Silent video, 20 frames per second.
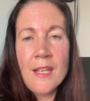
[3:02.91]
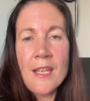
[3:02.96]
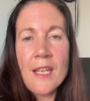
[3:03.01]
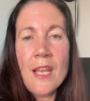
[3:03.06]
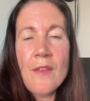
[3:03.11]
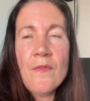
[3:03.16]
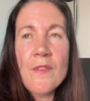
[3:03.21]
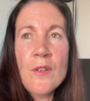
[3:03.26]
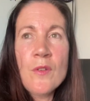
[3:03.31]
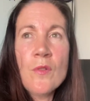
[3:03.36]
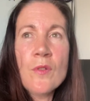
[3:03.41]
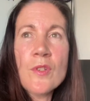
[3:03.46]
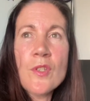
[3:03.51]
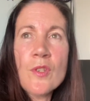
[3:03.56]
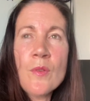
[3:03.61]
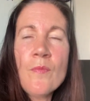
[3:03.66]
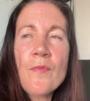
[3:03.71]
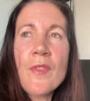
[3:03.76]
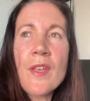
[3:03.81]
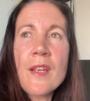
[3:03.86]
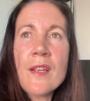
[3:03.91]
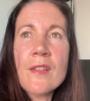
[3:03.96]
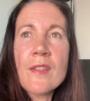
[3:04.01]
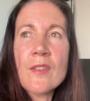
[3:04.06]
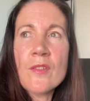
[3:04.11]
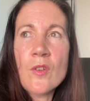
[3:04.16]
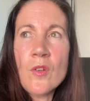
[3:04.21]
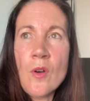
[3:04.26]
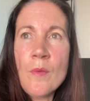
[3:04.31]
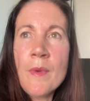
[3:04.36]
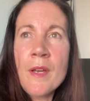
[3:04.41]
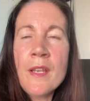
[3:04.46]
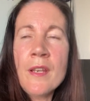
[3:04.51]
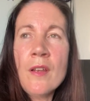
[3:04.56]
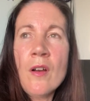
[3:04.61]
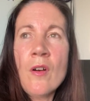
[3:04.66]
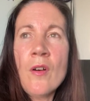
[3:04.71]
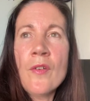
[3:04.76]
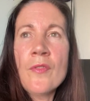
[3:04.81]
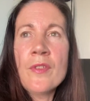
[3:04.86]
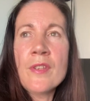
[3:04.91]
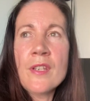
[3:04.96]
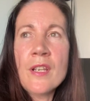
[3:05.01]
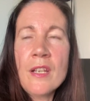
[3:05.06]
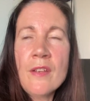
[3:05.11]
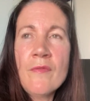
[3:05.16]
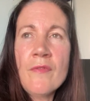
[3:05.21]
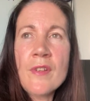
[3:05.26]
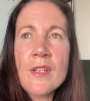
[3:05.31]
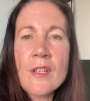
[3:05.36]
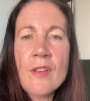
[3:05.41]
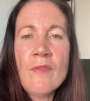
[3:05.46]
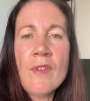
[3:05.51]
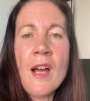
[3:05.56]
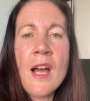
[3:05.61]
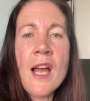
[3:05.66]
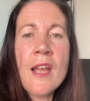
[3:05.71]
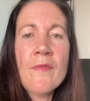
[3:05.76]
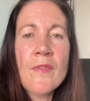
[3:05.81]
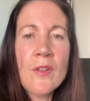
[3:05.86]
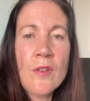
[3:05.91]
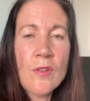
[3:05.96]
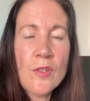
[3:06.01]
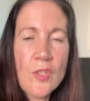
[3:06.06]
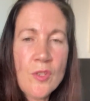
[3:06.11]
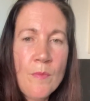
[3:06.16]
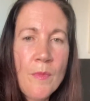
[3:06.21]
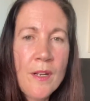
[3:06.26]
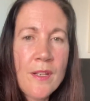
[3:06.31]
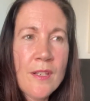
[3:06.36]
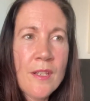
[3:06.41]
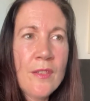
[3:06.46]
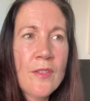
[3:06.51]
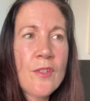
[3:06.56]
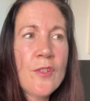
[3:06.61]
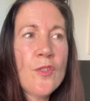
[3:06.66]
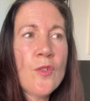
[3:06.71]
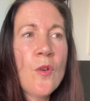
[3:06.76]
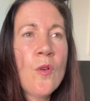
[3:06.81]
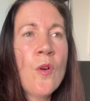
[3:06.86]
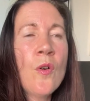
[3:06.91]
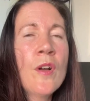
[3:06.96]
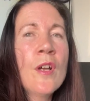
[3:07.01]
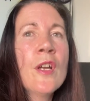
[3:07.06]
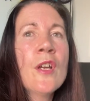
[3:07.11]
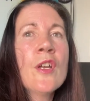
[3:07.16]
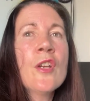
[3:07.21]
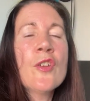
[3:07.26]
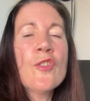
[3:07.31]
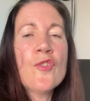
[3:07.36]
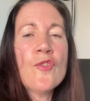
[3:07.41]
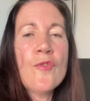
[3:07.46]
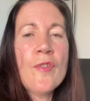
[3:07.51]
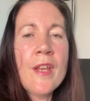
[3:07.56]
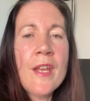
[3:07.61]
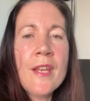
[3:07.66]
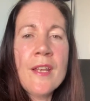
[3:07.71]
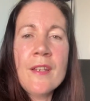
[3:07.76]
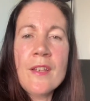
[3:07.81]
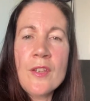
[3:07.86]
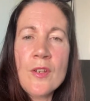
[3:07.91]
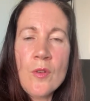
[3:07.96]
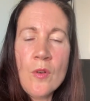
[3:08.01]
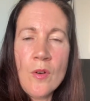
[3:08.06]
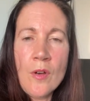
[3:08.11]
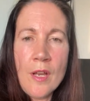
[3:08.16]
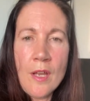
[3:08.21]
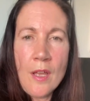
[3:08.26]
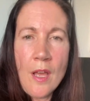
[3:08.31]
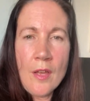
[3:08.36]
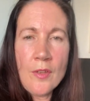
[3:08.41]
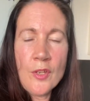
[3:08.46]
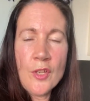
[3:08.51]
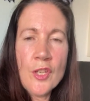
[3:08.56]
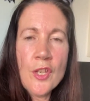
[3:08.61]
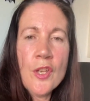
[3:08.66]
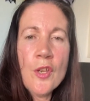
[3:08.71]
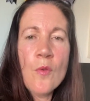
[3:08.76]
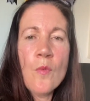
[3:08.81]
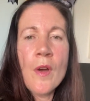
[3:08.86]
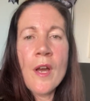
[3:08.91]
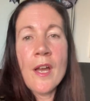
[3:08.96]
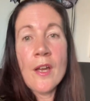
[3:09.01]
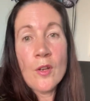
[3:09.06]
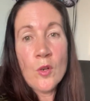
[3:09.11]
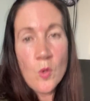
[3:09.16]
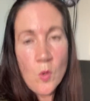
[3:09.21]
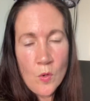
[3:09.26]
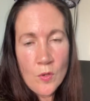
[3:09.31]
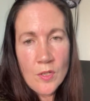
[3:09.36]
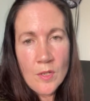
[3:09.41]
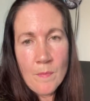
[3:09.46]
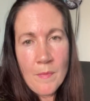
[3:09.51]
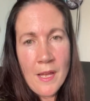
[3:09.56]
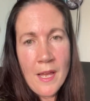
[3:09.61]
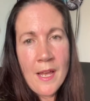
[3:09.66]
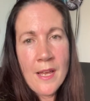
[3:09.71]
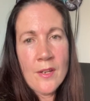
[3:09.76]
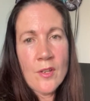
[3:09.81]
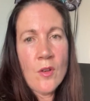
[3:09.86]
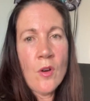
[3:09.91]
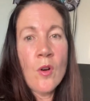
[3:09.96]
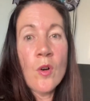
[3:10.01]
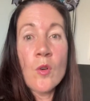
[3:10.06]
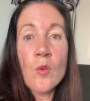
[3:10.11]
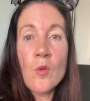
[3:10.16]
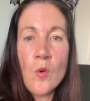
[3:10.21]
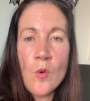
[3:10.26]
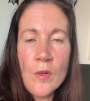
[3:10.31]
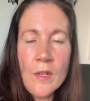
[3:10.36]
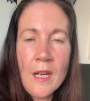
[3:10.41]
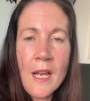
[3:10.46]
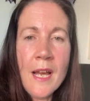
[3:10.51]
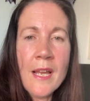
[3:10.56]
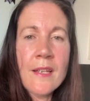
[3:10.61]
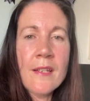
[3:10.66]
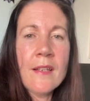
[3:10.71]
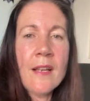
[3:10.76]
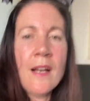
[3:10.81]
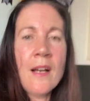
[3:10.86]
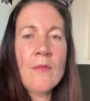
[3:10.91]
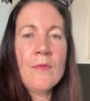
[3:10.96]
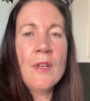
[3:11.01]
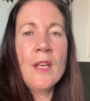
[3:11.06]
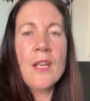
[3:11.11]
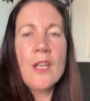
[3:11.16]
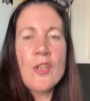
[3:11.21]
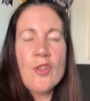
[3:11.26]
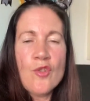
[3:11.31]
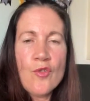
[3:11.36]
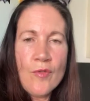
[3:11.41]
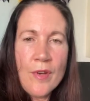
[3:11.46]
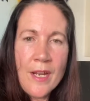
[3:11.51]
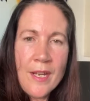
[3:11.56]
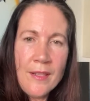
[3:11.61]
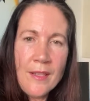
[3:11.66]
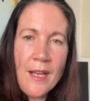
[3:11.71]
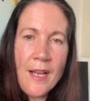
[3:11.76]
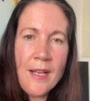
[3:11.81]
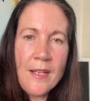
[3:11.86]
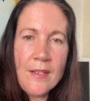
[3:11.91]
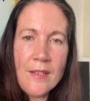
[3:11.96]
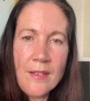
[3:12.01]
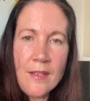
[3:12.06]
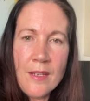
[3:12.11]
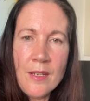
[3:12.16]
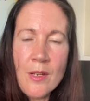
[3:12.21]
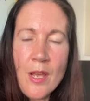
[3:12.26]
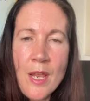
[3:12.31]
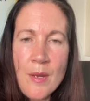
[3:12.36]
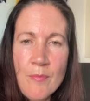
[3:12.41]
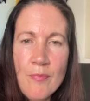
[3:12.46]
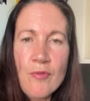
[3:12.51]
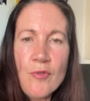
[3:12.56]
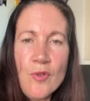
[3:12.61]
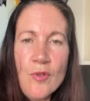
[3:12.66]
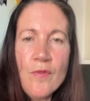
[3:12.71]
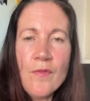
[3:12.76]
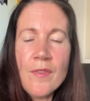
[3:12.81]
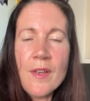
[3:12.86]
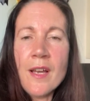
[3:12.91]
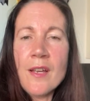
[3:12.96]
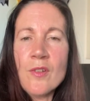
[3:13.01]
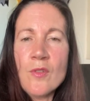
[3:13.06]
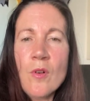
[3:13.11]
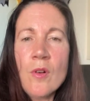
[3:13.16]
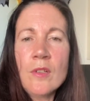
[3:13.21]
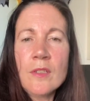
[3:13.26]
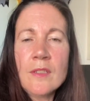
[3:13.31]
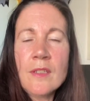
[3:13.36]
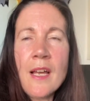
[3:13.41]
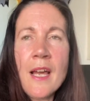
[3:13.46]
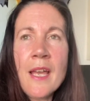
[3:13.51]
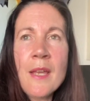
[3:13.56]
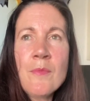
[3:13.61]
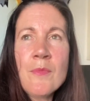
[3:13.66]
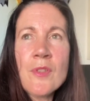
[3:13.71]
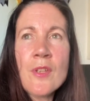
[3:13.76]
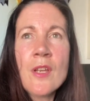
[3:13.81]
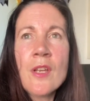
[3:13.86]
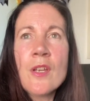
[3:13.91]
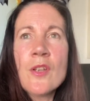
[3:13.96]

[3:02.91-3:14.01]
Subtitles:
If you know something's coming or the delivery's arriving or somebody's at the door, train, a cue where go to bed or go and lie down, train that and proof that at all times.